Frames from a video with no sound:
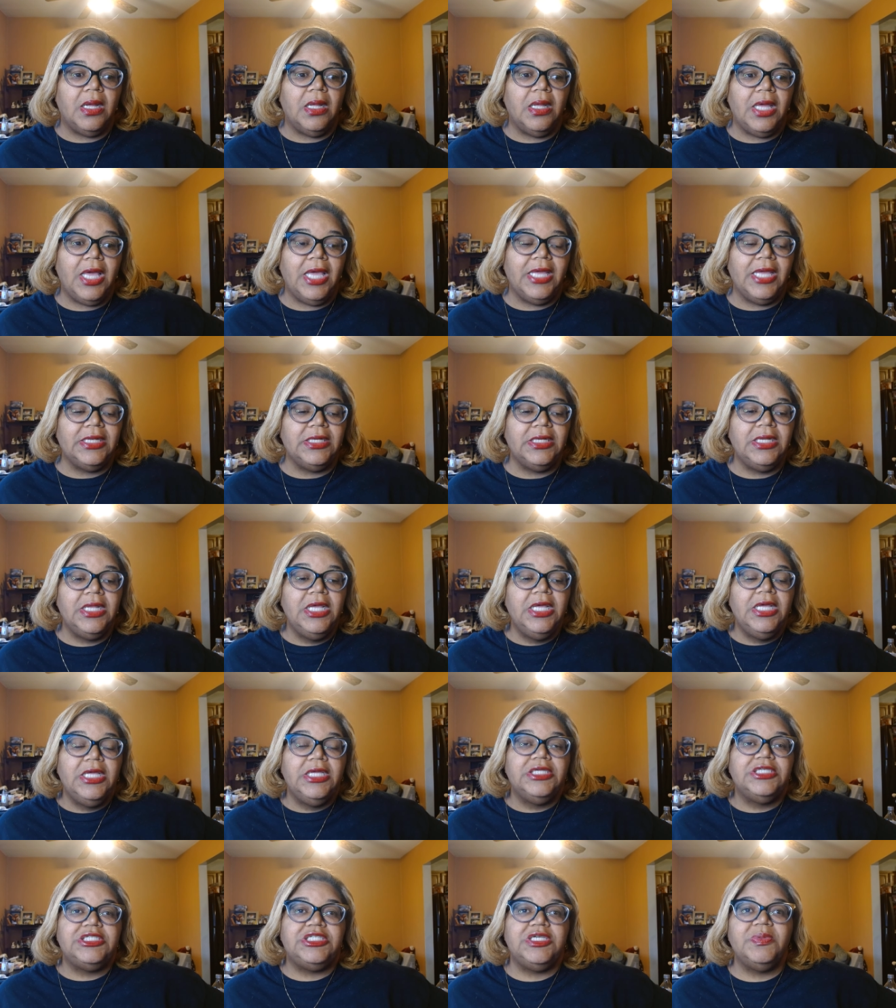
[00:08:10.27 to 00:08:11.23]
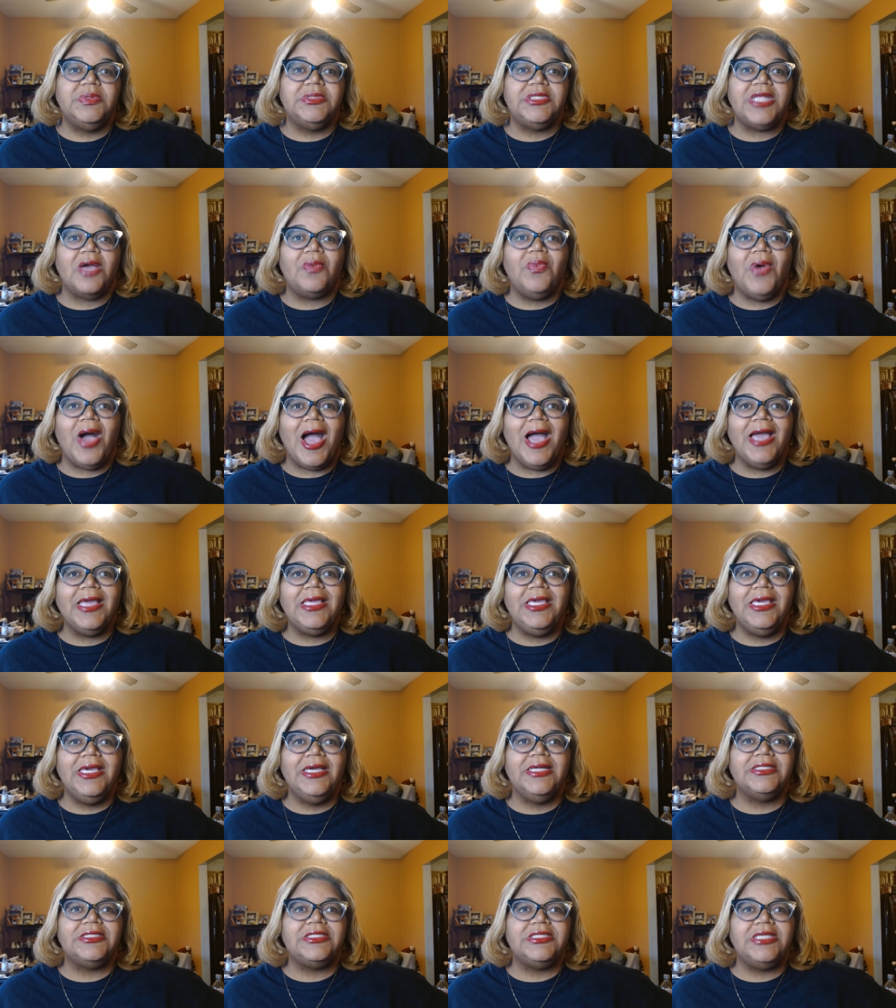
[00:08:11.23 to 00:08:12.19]
And she was like, Well, I
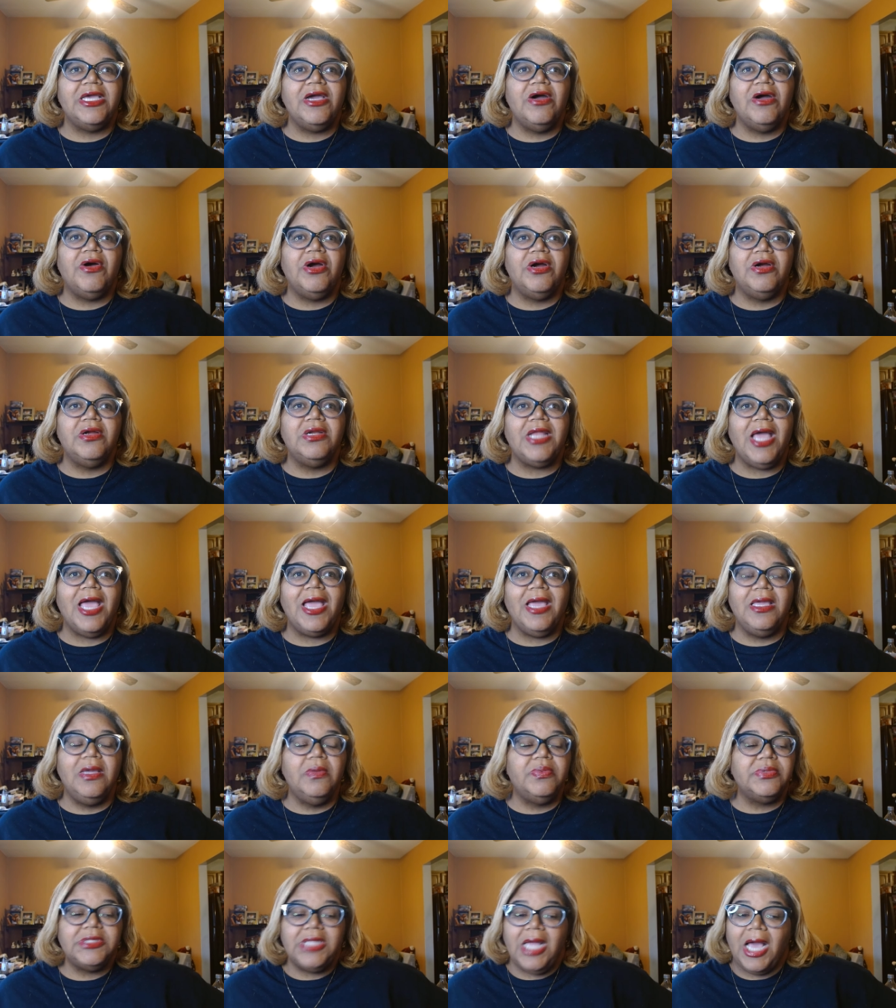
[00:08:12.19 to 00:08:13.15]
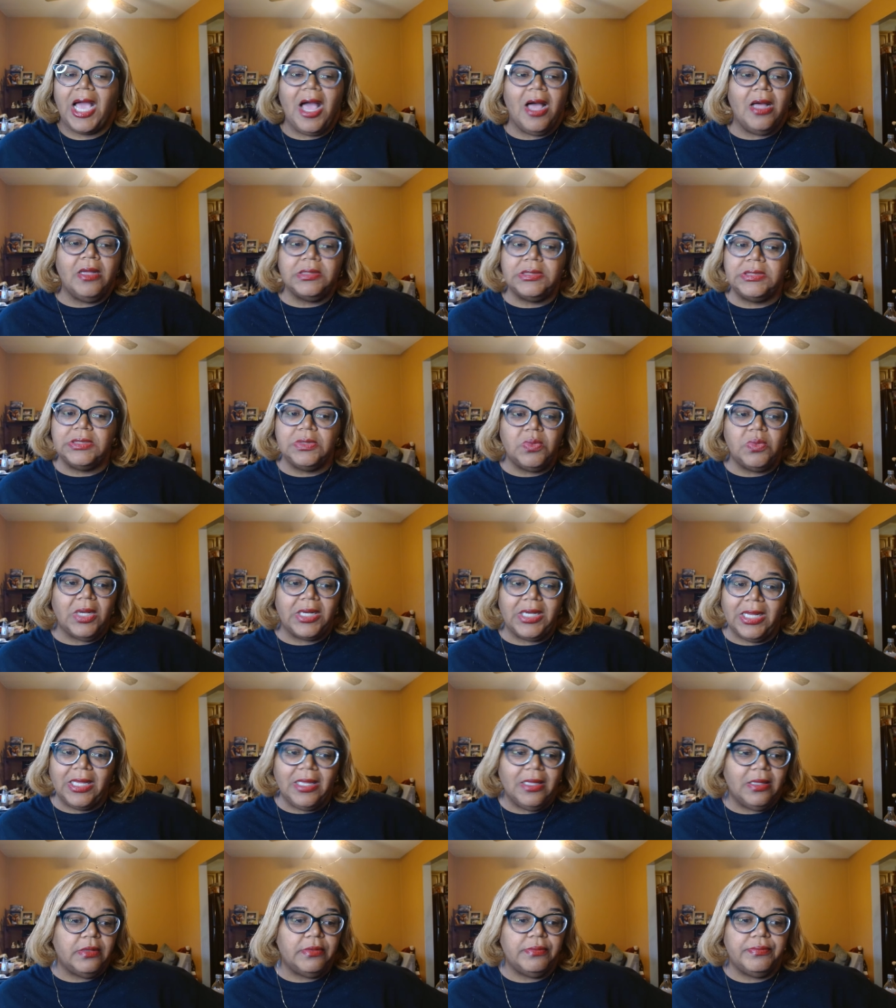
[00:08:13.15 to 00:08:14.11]
can't tell her that. He was like, I don't see why not.